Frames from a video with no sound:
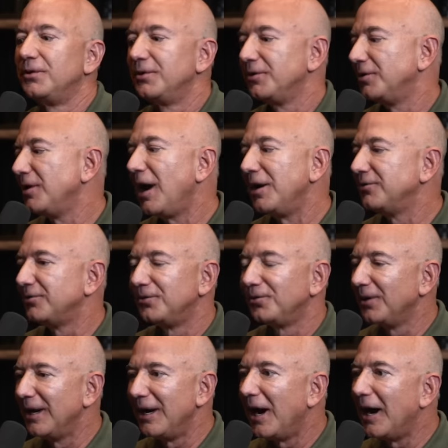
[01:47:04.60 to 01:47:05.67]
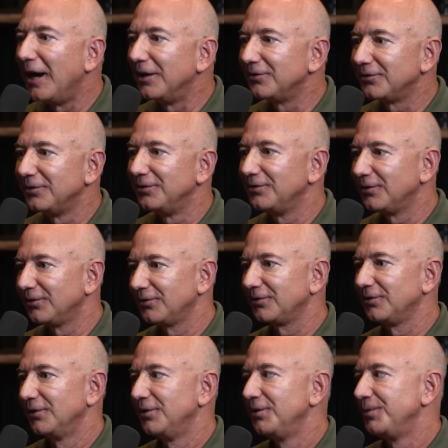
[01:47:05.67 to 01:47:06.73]
And they're not general AIs. They're
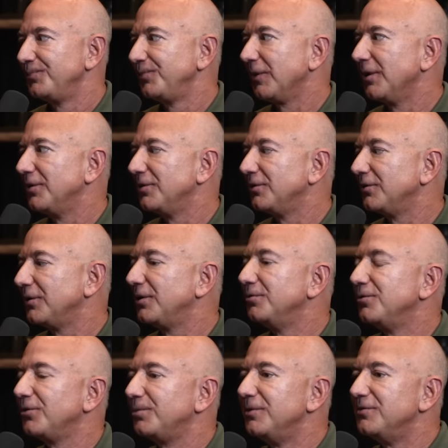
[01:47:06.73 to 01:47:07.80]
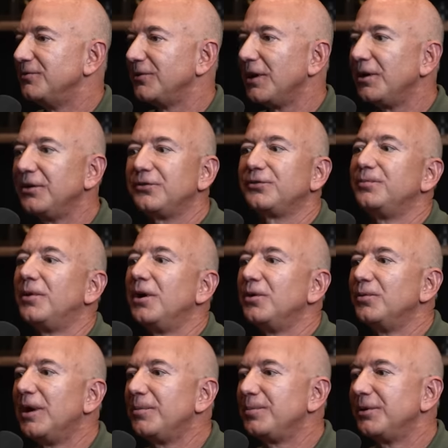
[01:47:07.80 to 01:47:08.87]
just, they could just be very
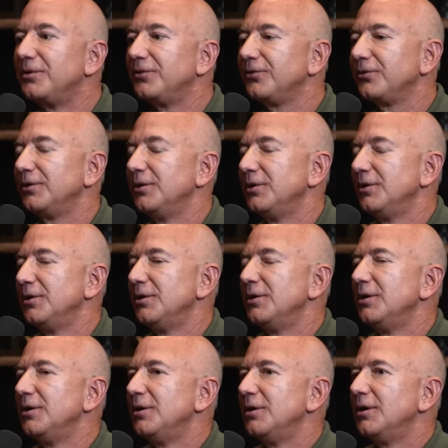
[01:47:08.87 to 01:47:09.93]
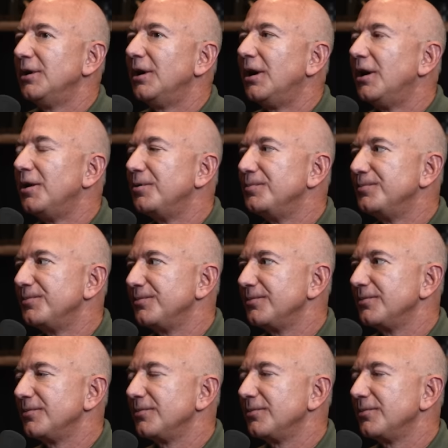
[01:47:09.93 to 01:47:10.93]
smart weapons. And